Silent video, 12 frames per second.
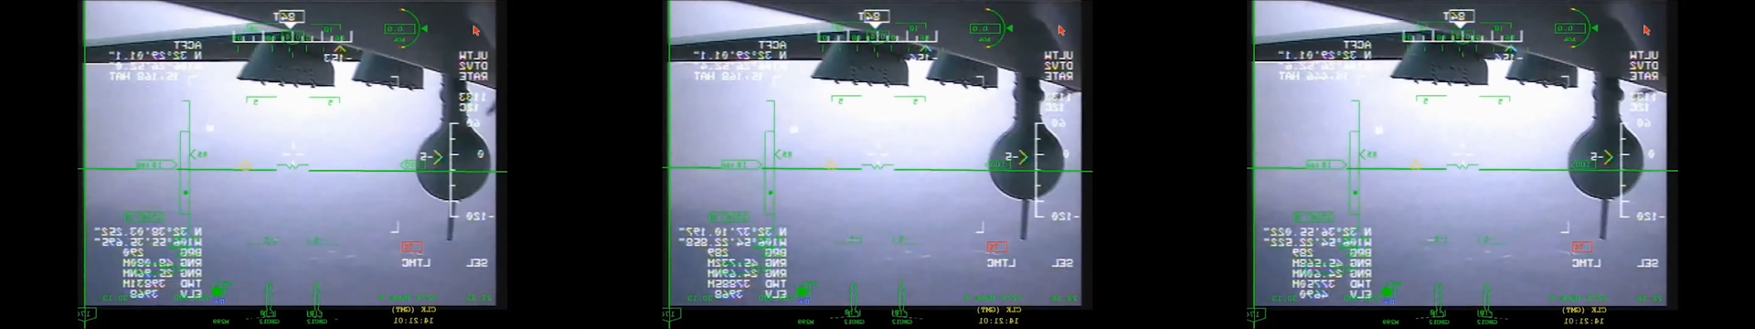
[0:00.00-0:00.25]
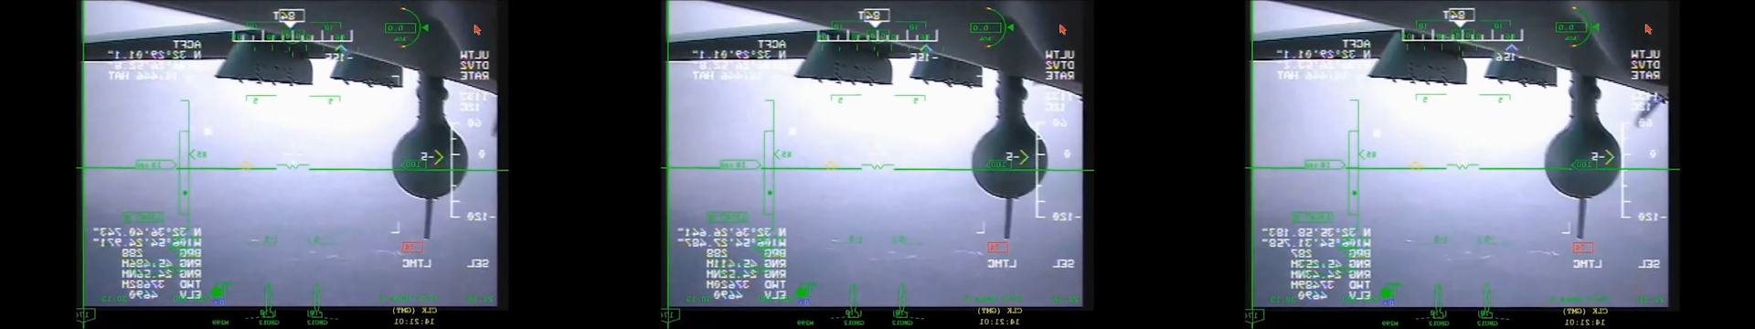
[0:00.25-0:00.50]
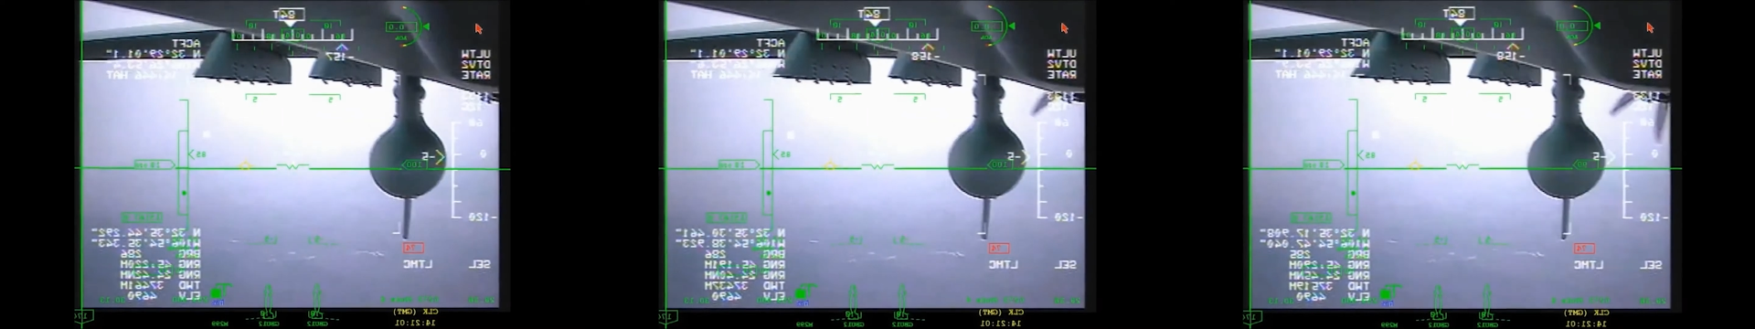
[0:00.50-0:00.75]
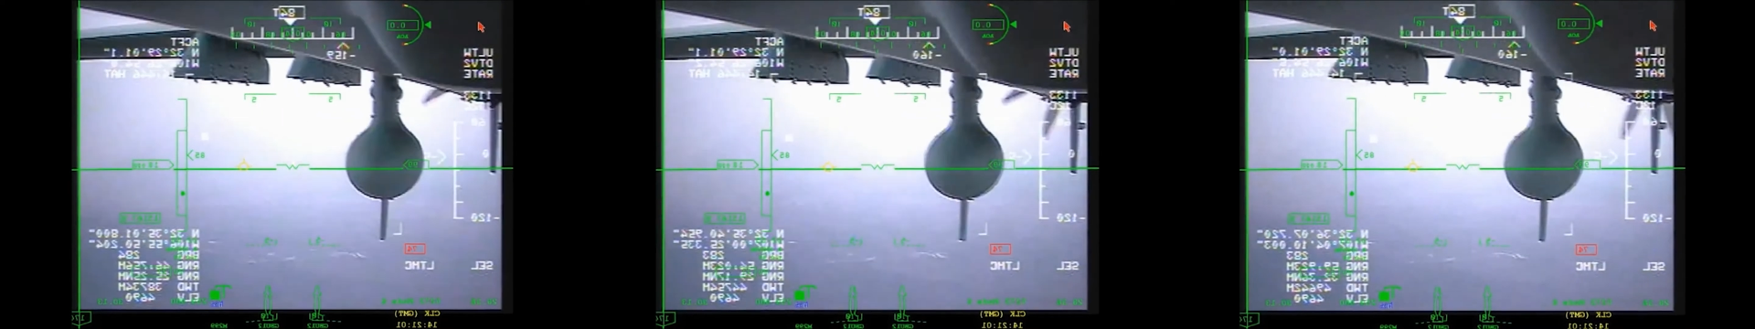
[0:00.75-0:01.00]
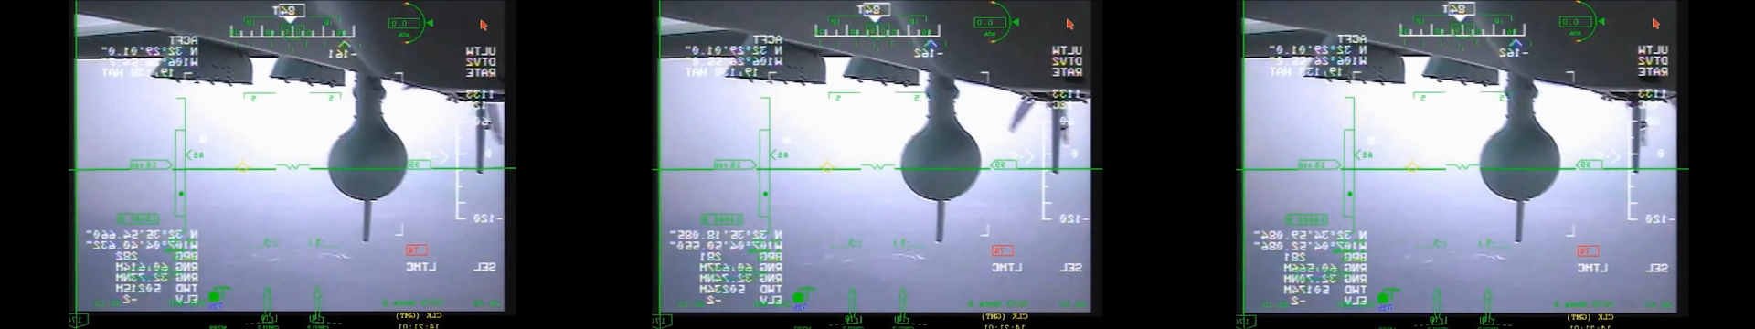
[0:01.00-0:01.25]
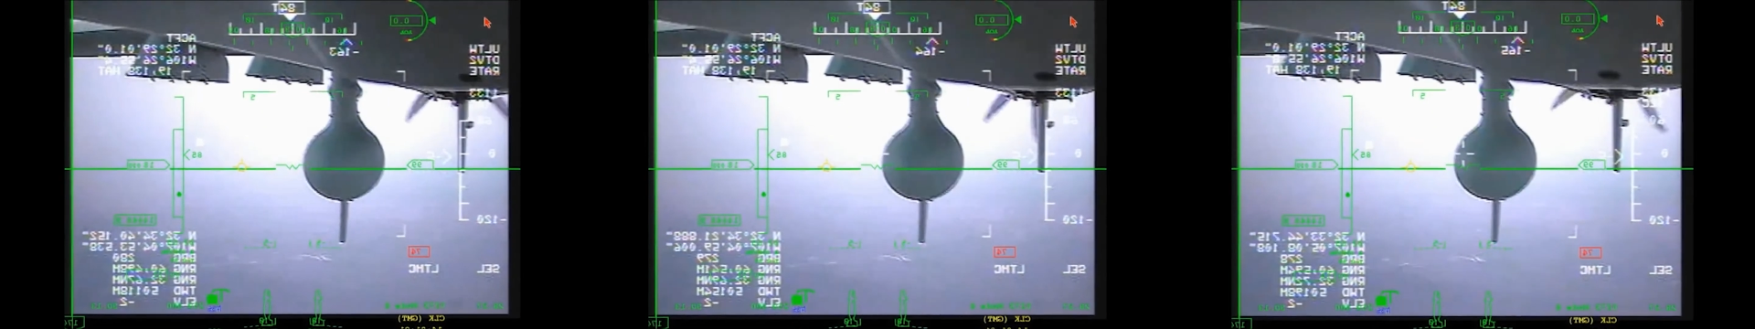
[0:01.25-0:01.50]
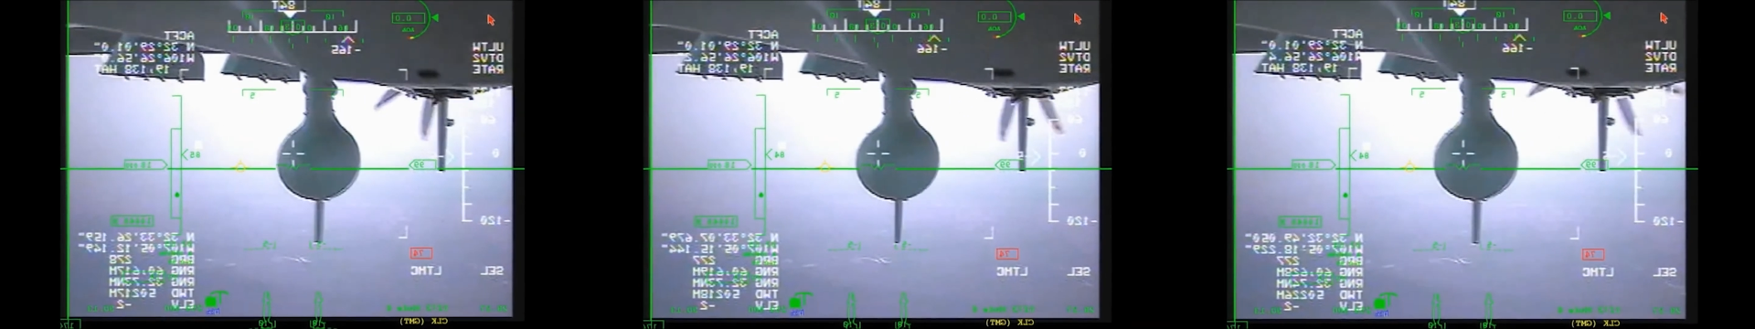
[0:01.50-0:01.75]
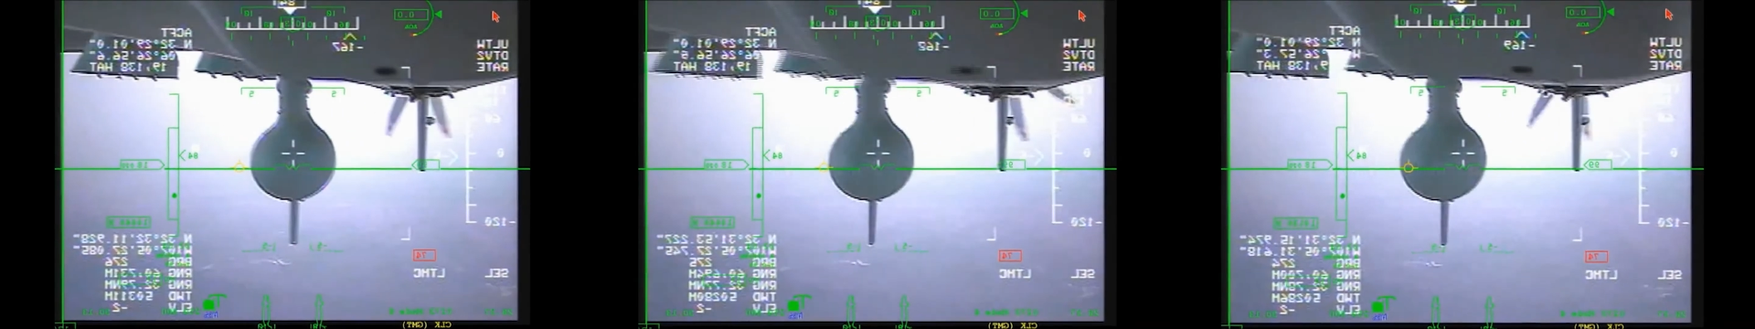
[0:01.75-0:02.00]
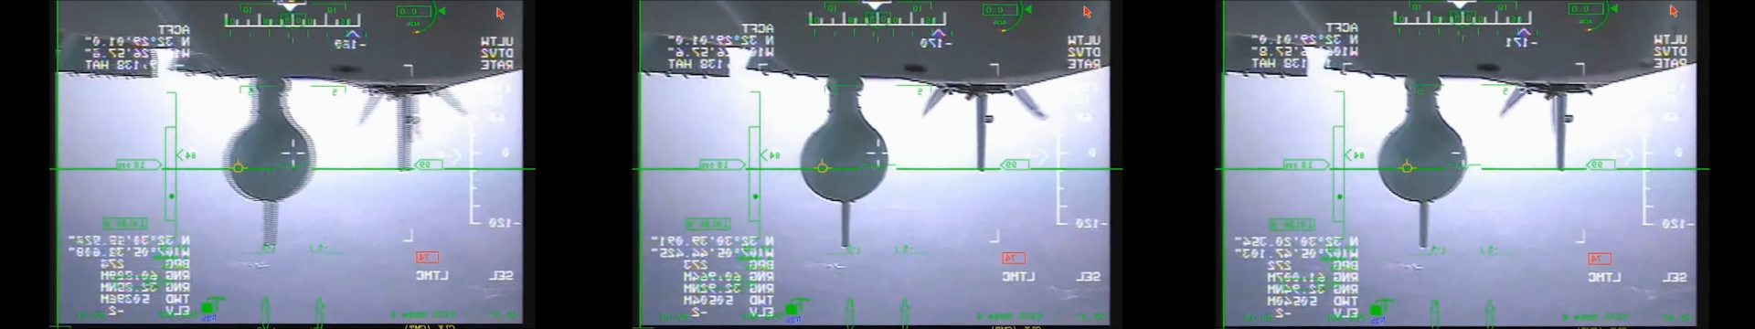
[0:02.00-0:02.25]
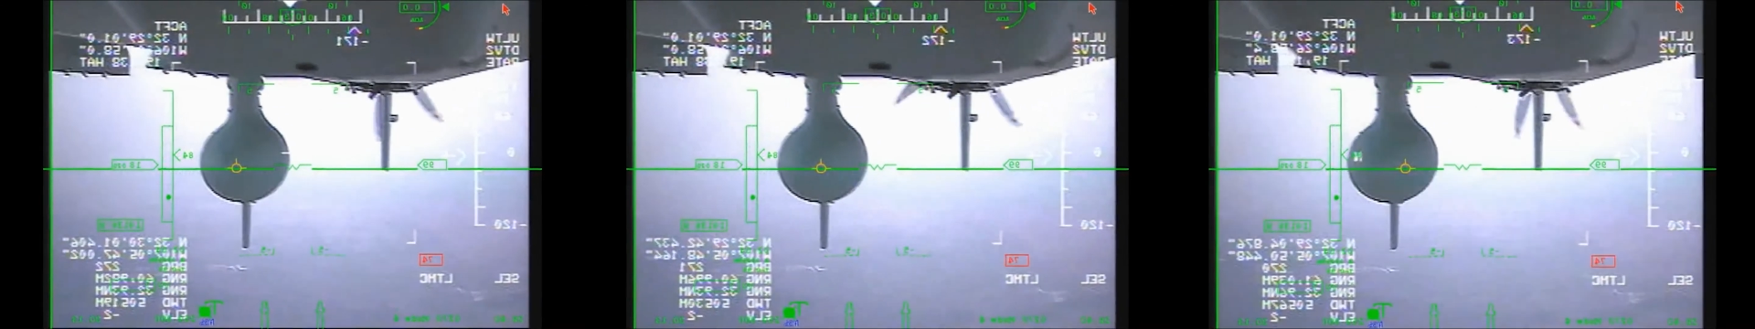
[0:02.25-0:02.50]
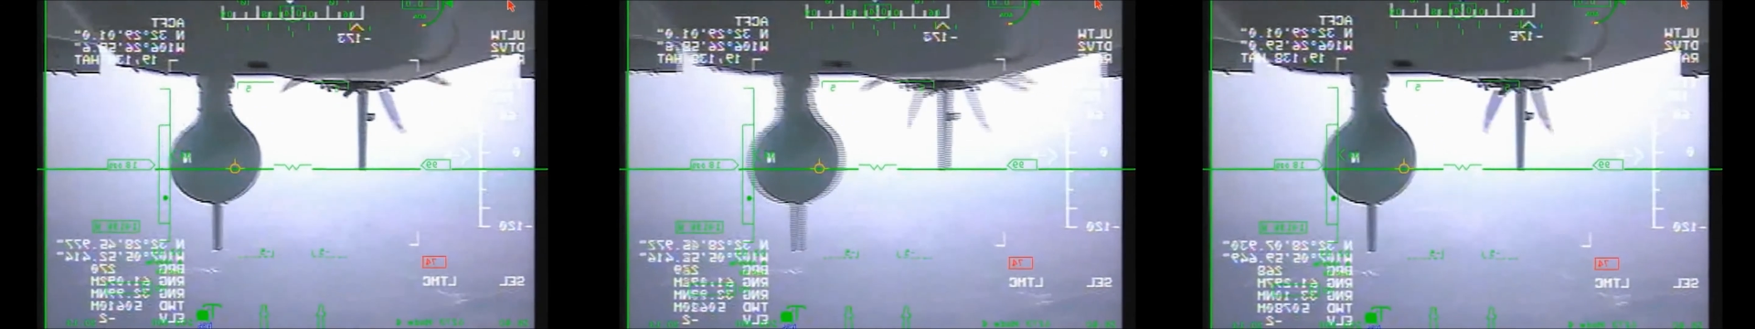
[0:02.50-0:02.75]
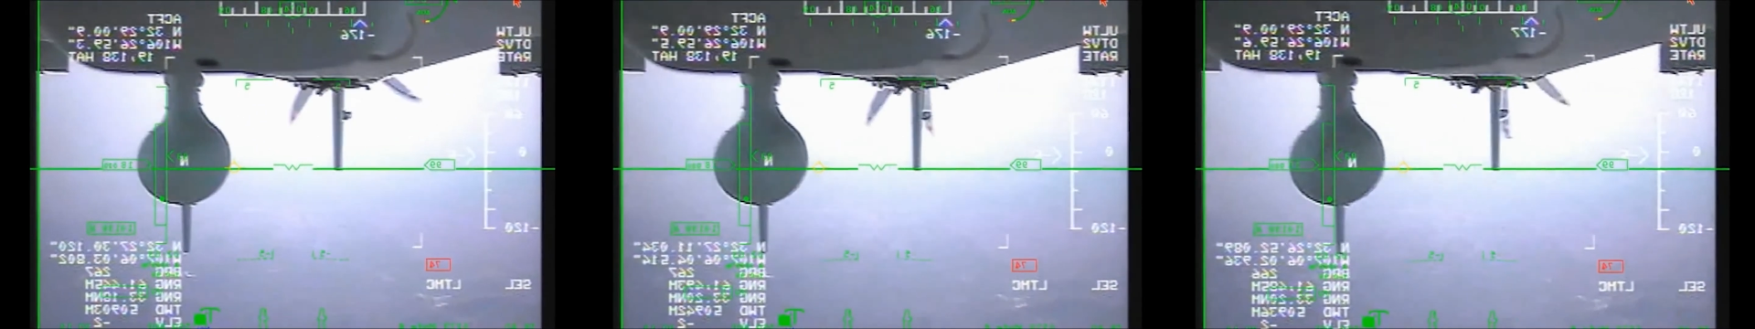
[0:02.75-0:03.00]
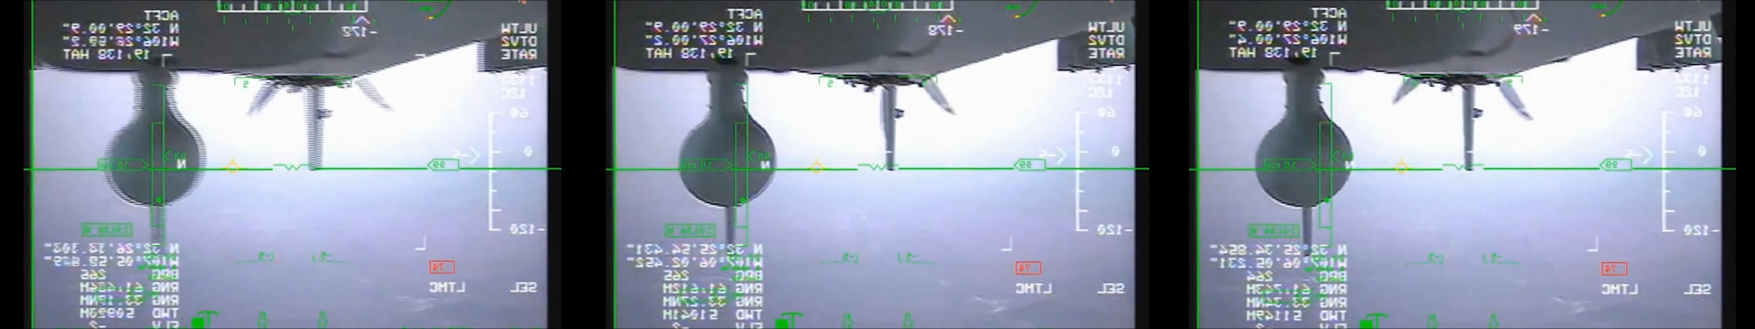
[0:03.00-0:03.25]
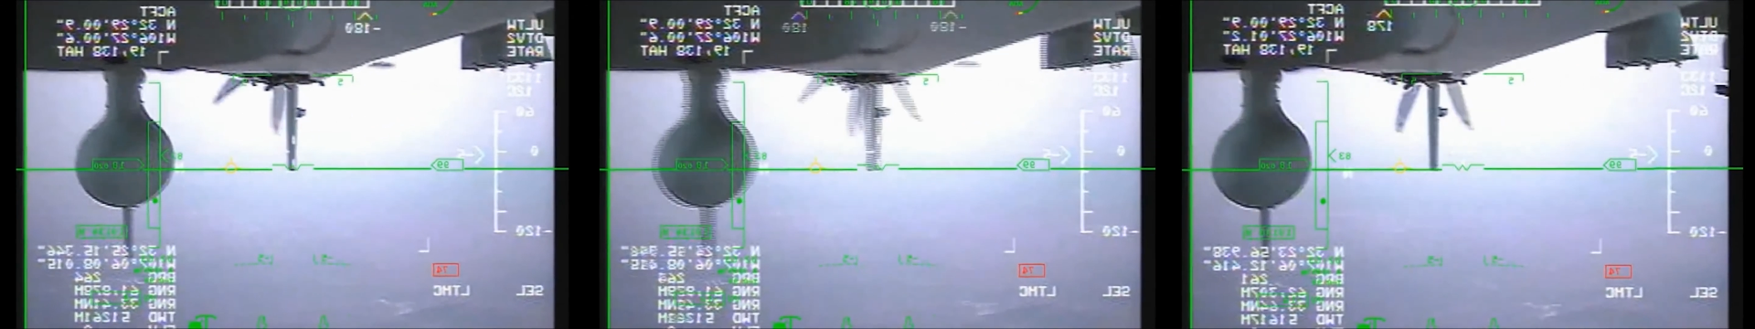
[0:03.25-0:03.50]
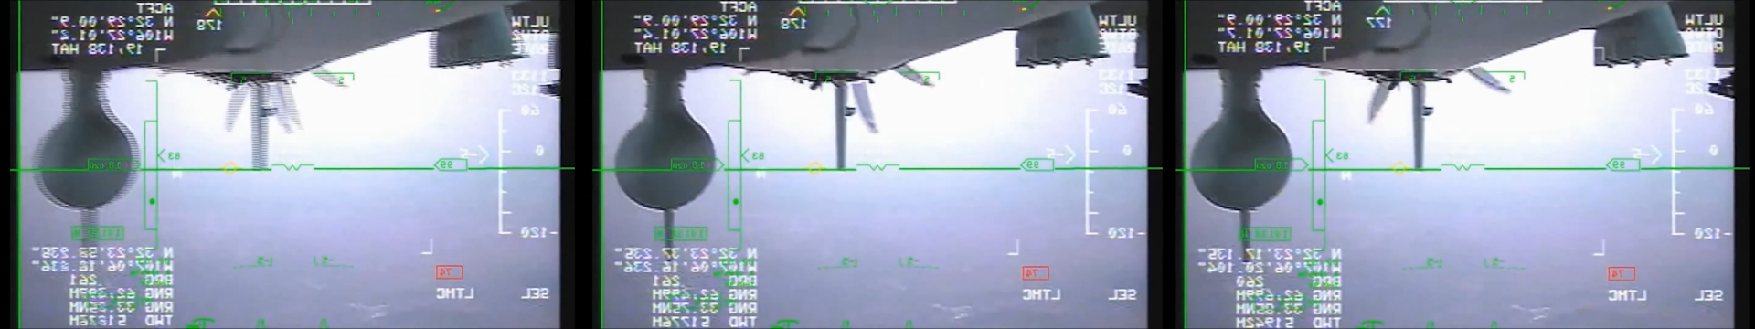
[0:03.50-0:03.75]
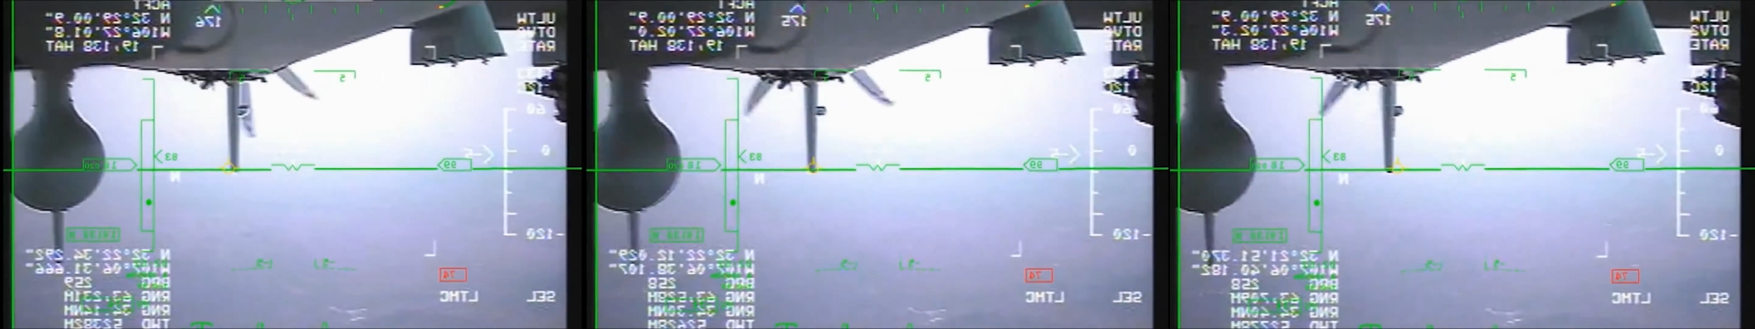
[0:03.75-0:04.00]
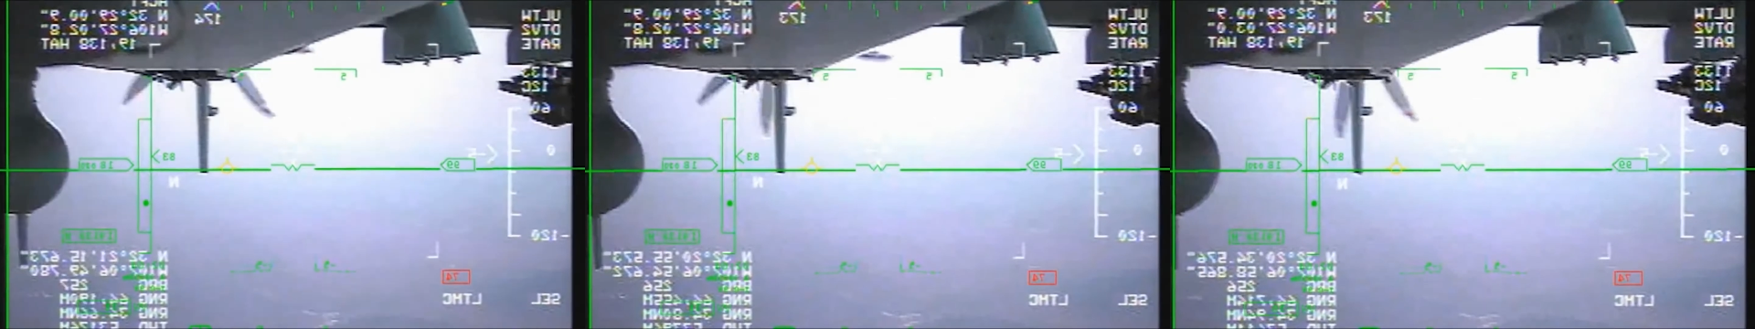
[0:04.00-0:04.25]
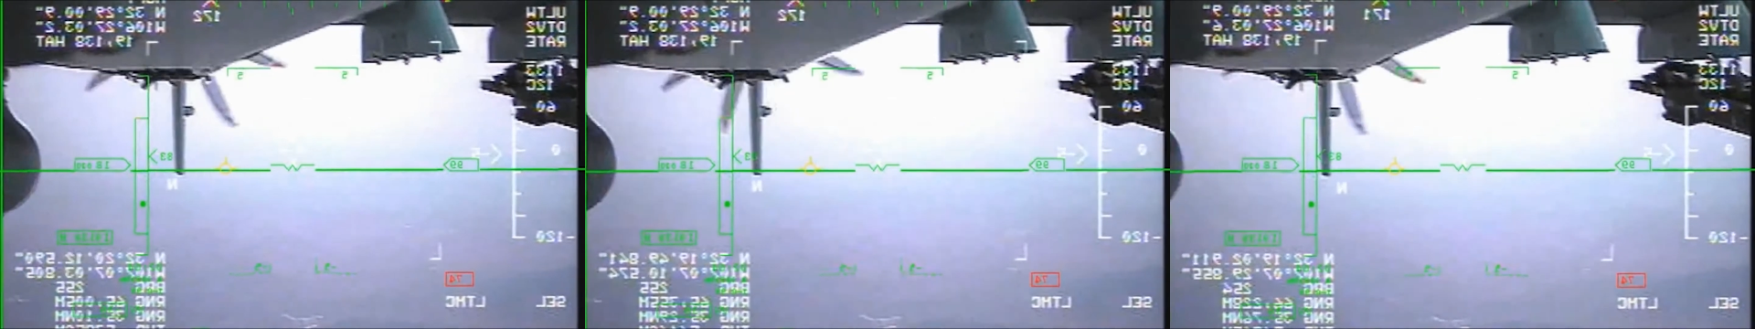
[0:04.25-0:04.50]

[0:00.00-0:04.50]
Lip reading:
No face is visible, so there are no lips to read.